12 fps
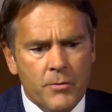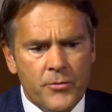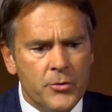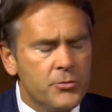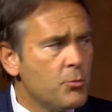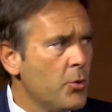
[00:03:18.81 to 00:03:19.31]

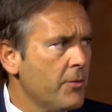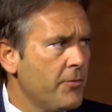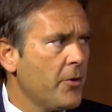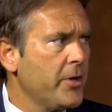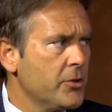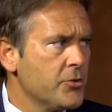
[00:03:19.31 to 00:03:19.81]
First, we're a
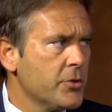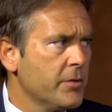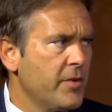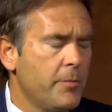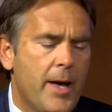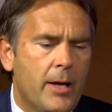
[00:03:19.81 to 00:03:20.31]
very
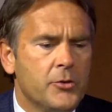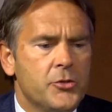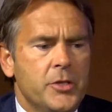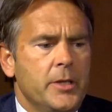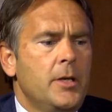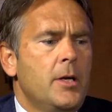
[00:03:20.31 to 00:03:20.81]
conservative balance
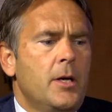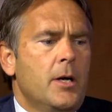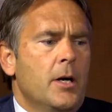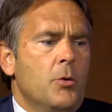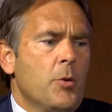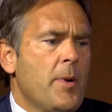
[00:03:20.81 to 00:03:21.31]
sheet.
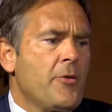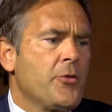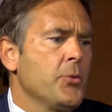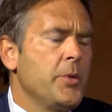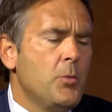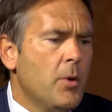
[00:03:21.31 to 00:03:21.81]
We're
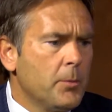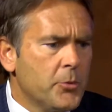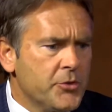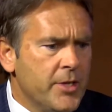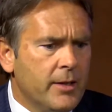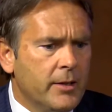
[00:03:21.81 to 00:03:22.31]
about 31%
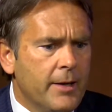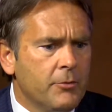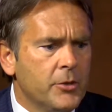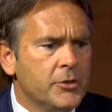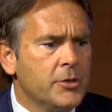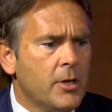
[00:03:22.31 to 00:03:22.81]

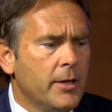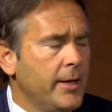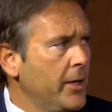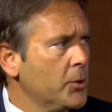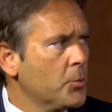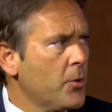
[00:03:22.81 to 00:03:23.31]
leveraged on
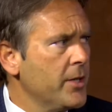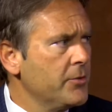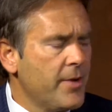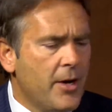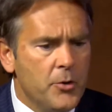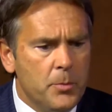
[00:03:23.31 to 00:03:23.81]
an
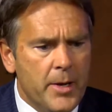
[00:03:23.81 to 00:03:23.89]
enterprise value